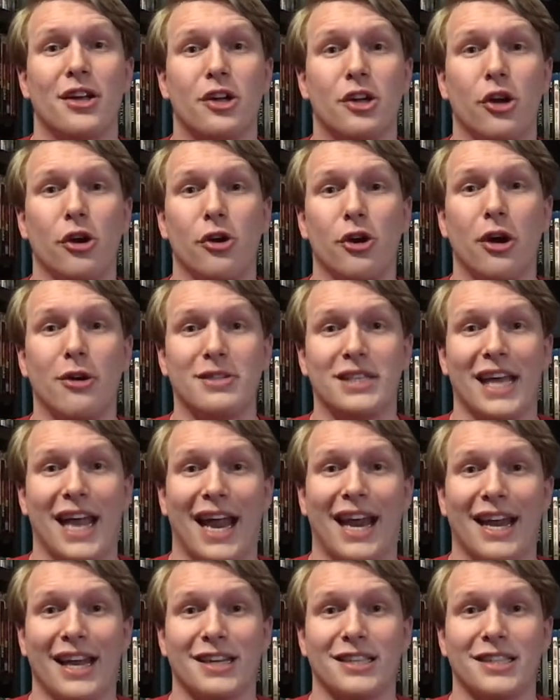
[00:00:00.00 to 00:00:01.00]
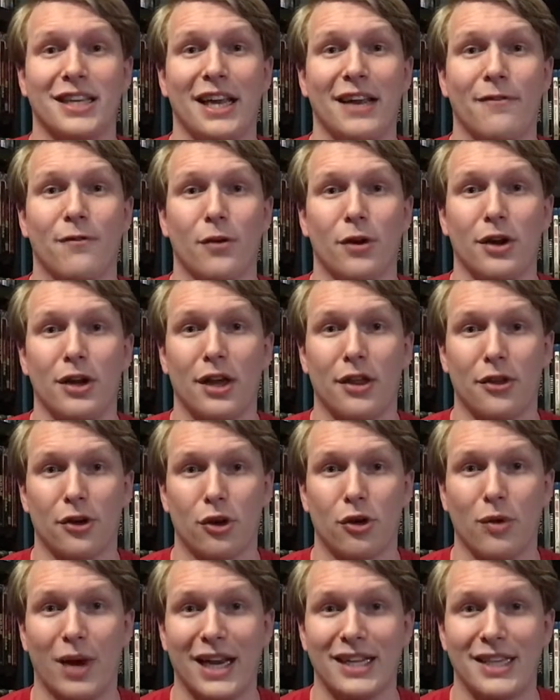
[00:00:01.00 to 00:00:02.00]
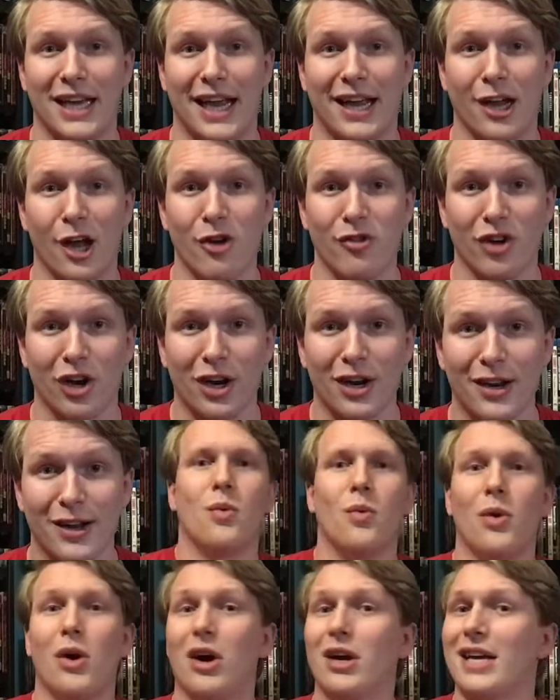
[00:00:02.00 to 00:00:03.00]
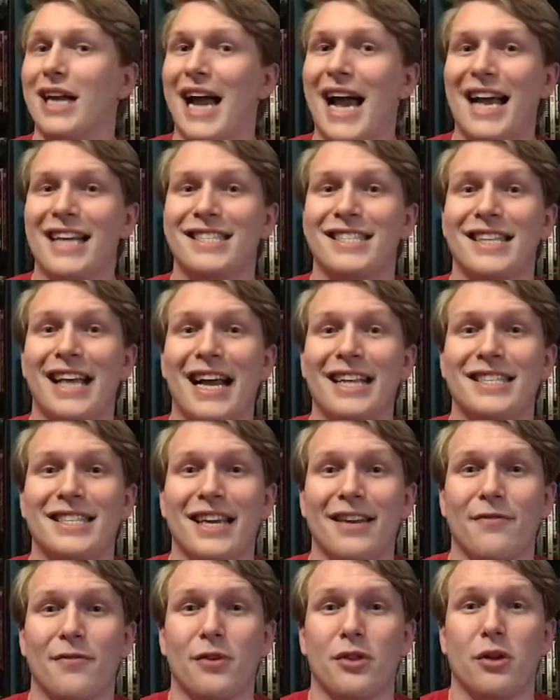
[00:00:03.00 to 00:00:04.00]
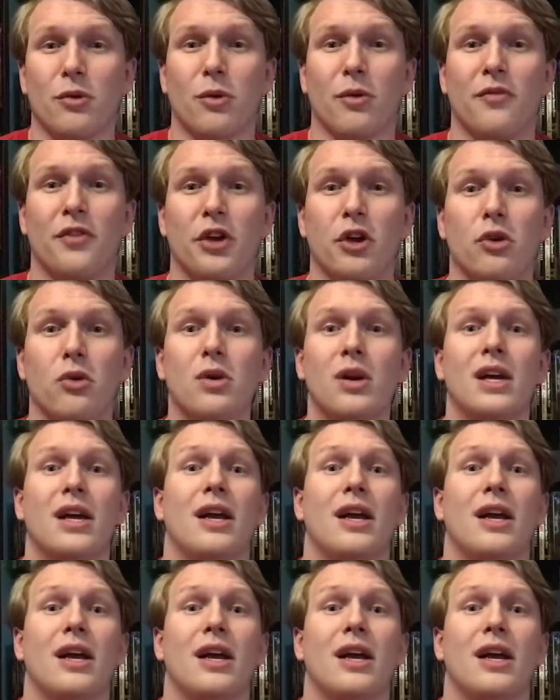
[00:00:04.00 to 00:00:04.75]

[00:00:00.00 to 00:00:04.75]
Kudos to NXT for another great takeover. Well, guys, that's it for the review.